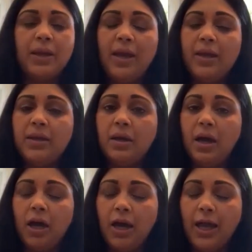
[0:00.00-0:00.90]

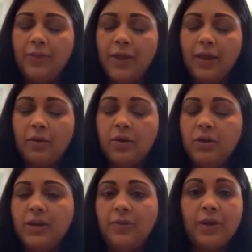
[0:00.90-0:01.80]
Again, I think
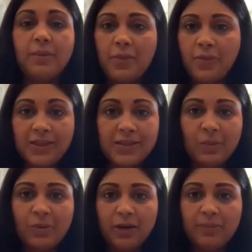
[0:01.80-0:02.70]
you need to think about the
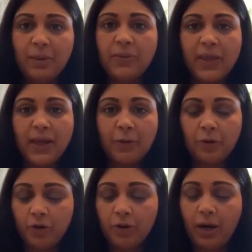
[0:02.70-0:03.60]
things that we talked about with the
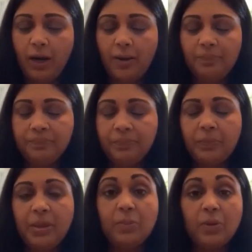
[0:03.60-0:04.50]
other
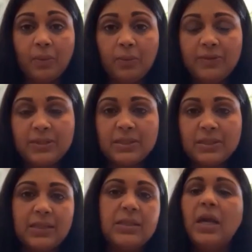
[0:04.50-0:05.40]
people that we've
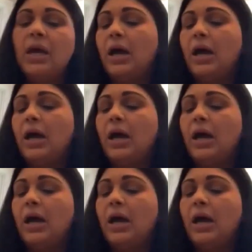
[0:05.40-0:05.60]
discussed.